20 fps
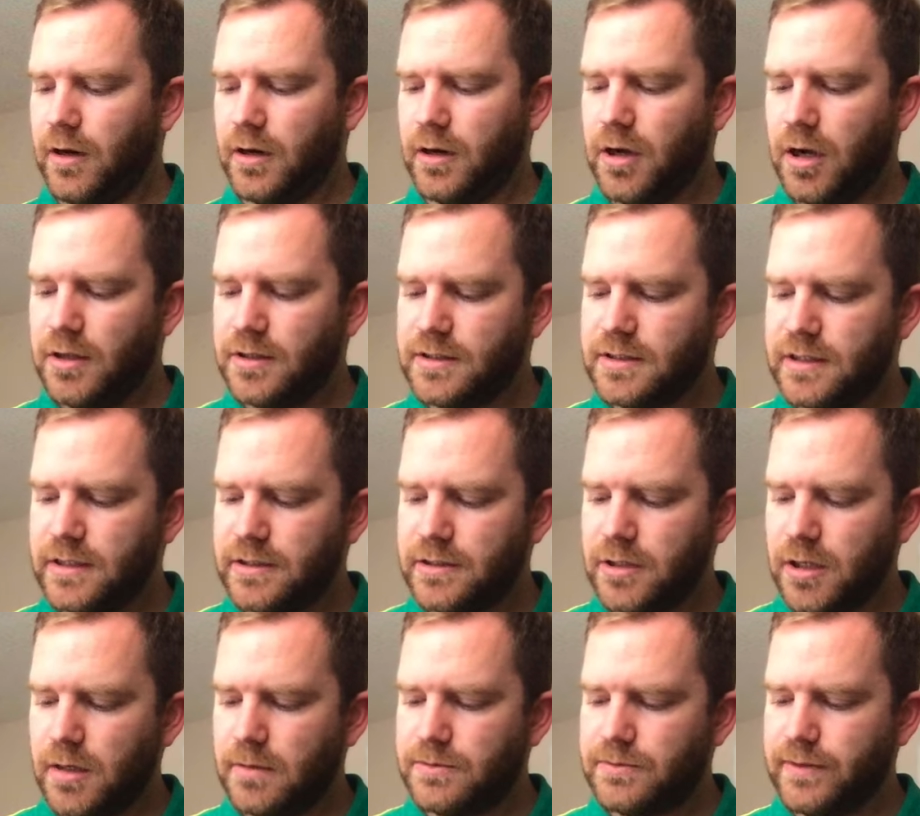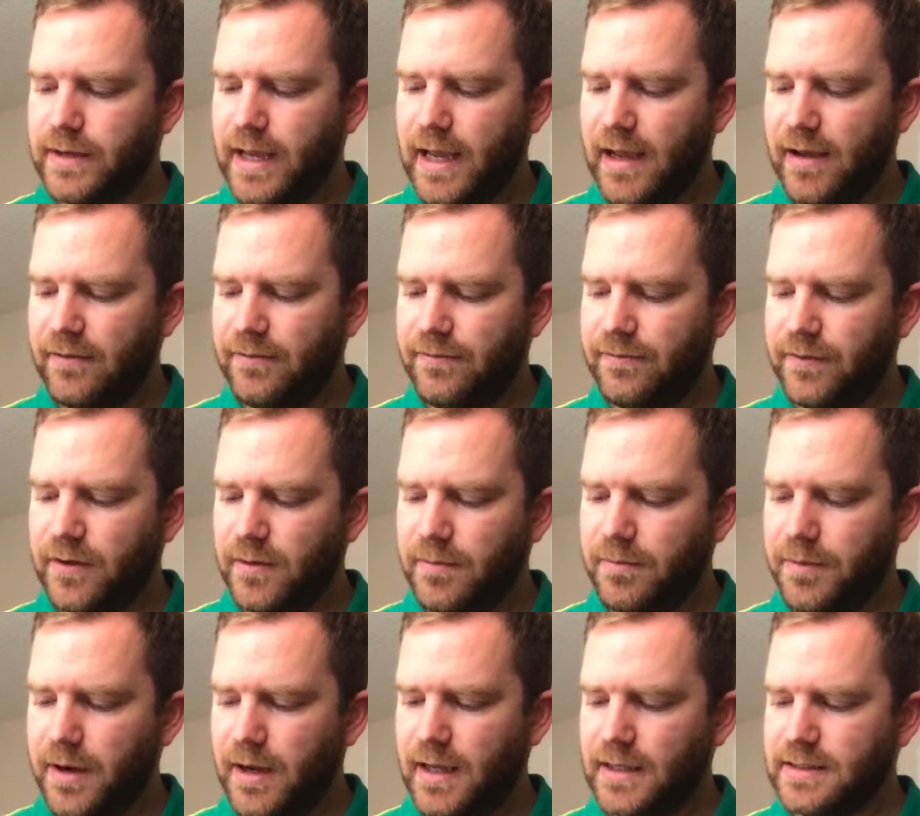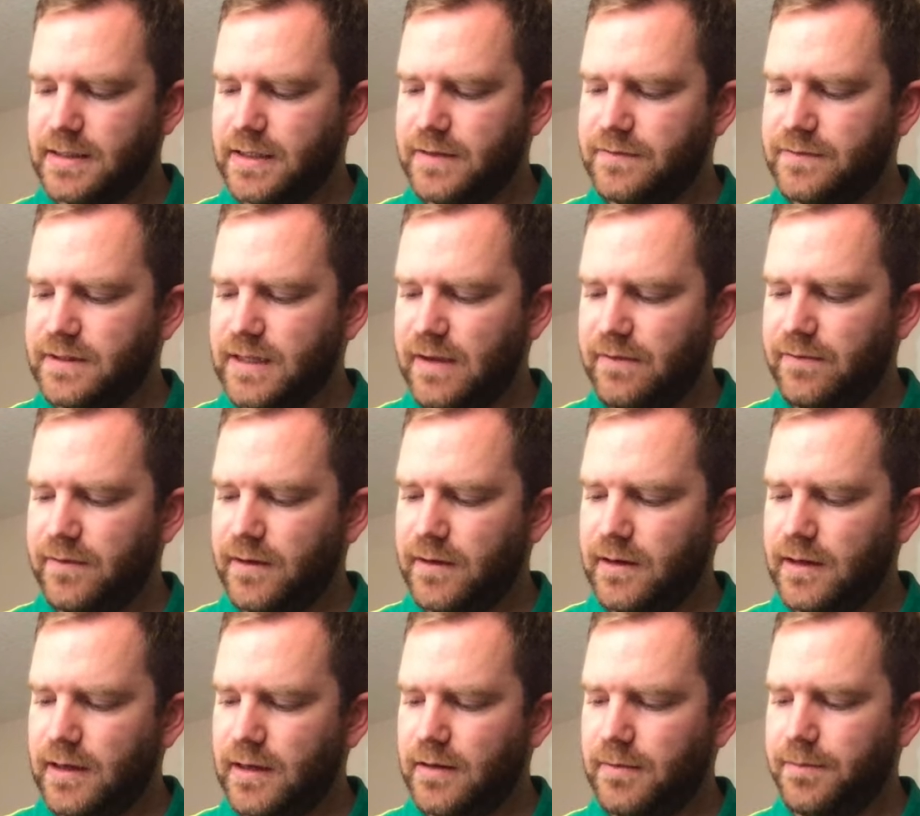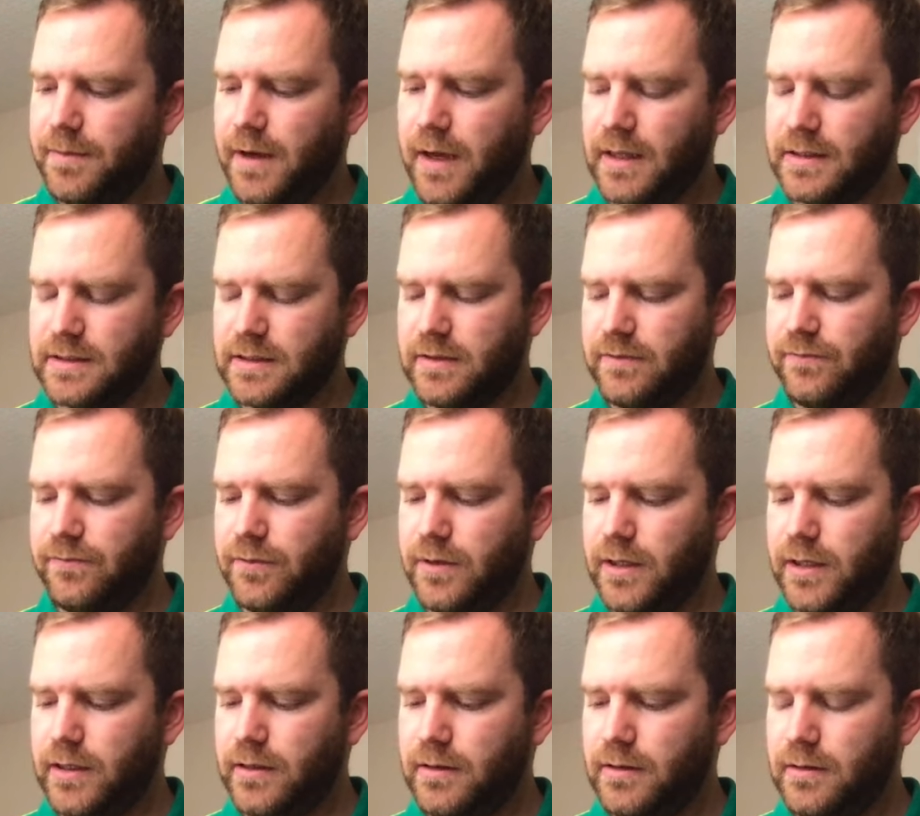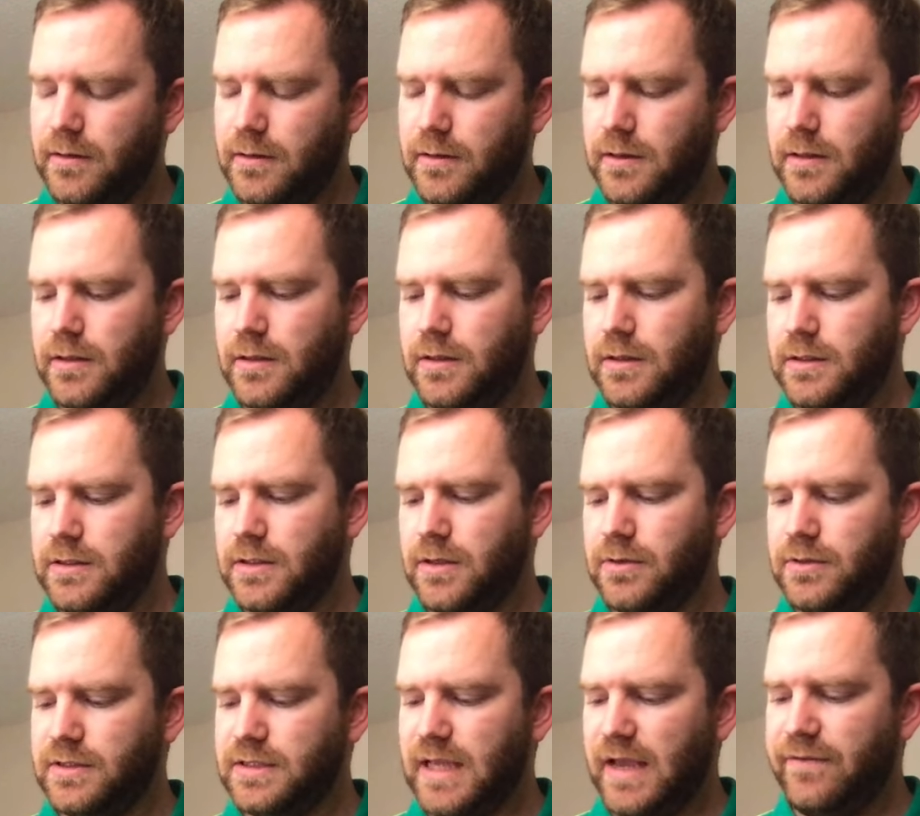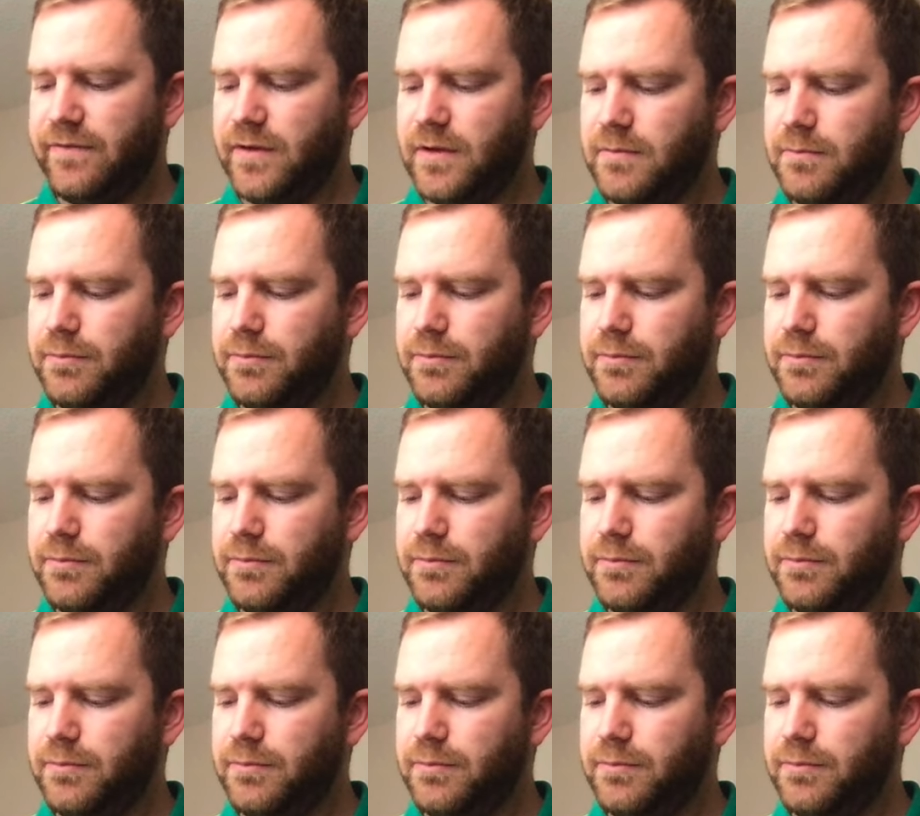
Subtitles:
constant terms, we have a positive 7 and a positive 1. So 7